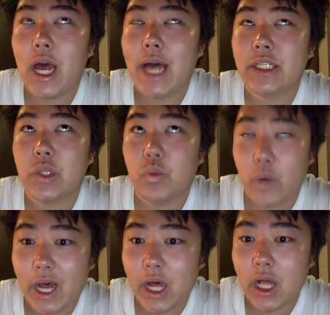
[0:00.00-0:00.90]
as
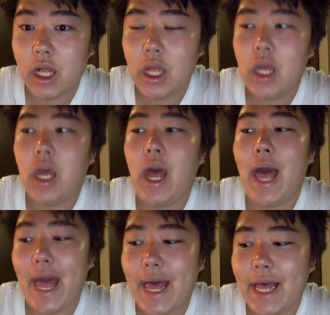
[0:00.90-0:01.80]
well
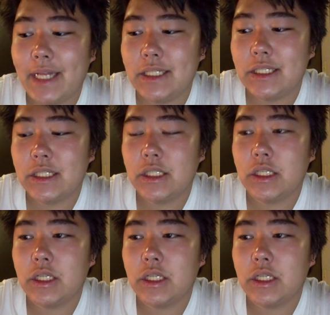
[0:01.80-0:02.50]
as